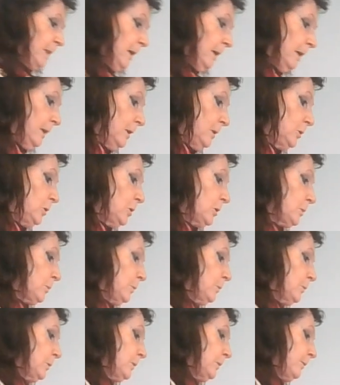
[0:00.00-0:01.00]
and I just
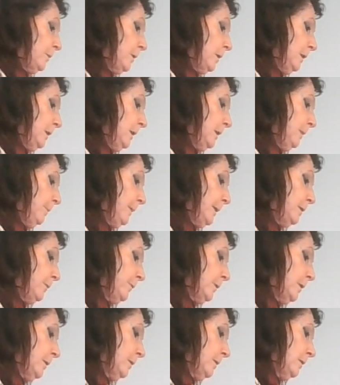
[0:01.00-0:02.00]
want a little bit of
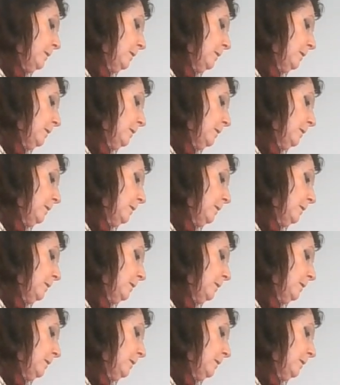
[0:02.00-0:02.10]
a